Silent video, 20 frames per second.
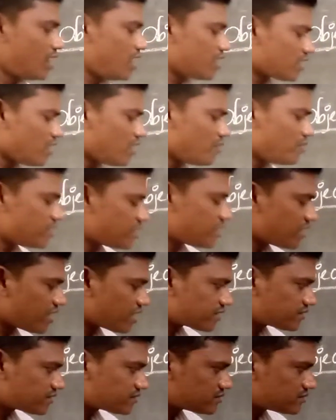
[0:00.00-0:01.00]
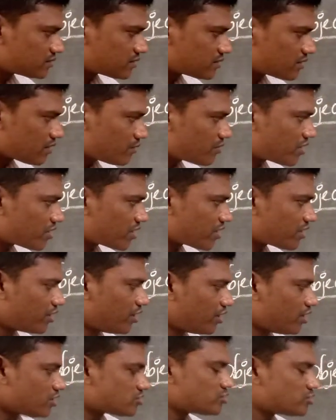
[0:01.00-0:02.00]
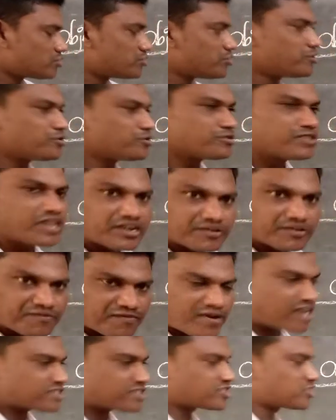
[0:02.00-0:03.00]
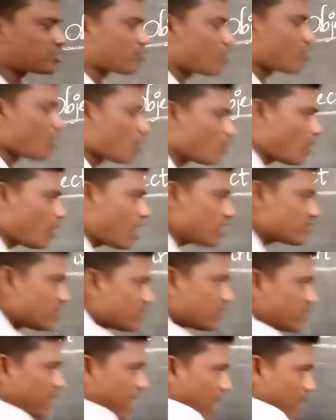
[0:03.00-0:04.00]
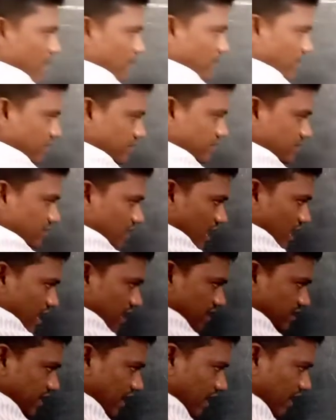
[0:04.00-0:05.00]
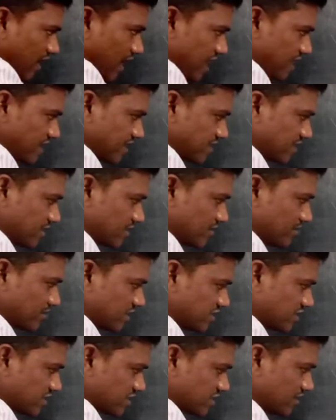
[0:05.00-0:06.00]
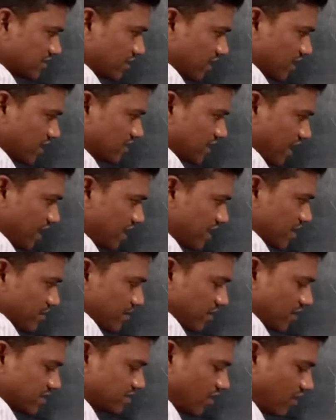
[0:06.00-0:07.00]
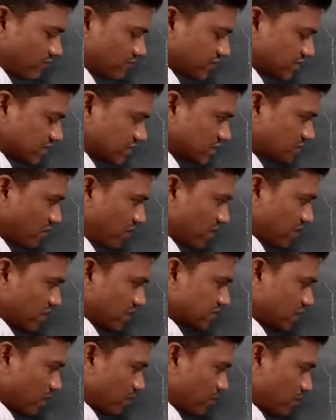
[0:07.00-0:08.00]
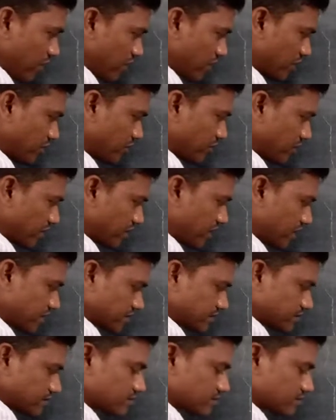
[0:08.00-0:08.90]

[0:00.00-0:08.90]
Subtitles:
Now here, okay, so due to the refraction, what will happen? The light means the image of this one is applied to here.